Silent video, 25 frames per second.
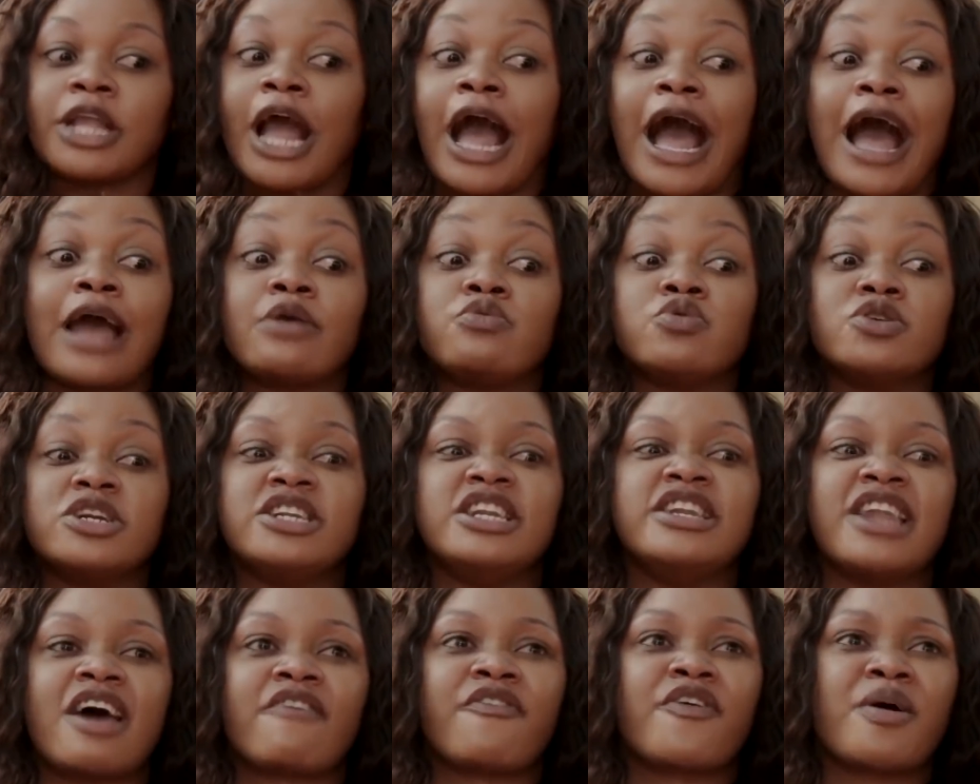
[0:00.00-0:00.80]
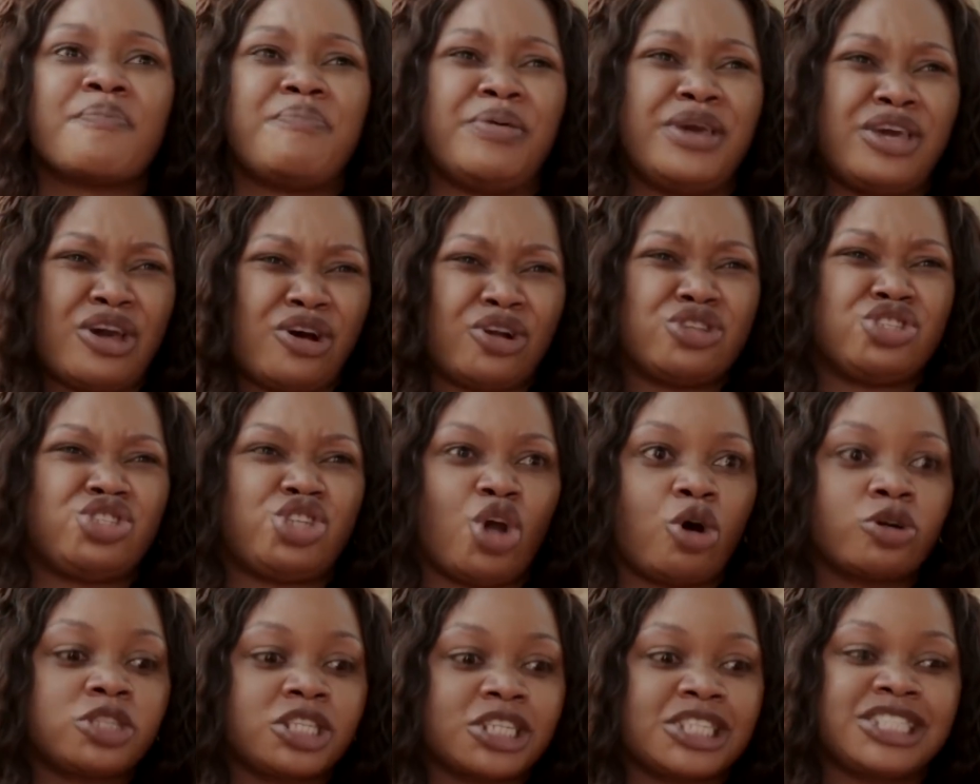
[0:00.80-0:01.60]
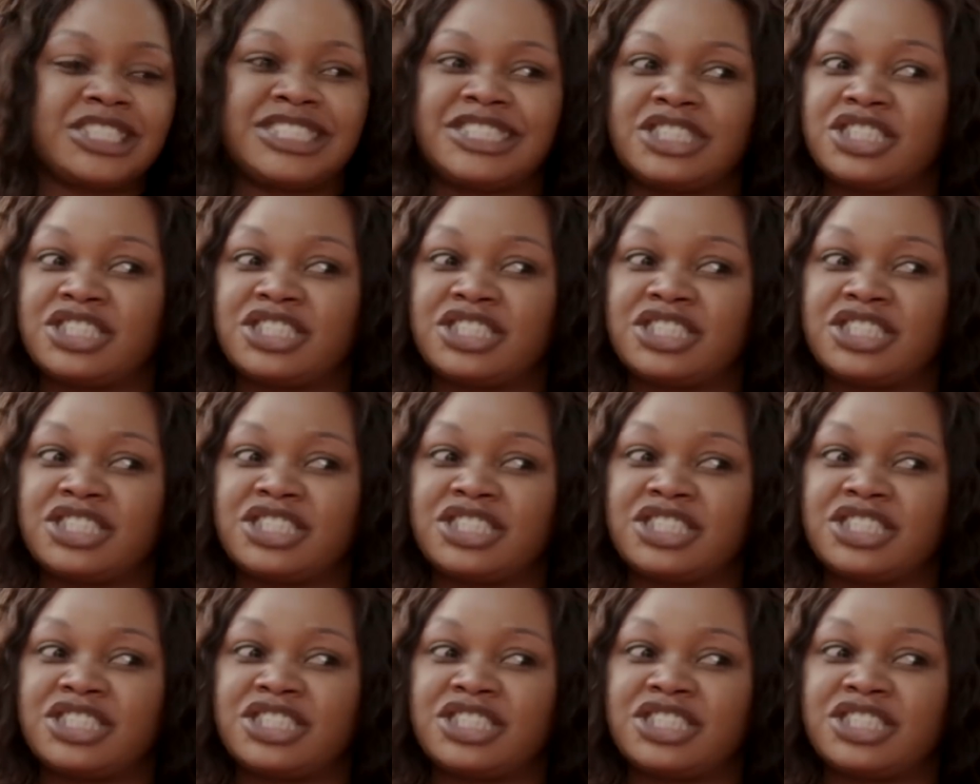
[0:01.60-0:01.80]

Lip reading: I will never be your daughter.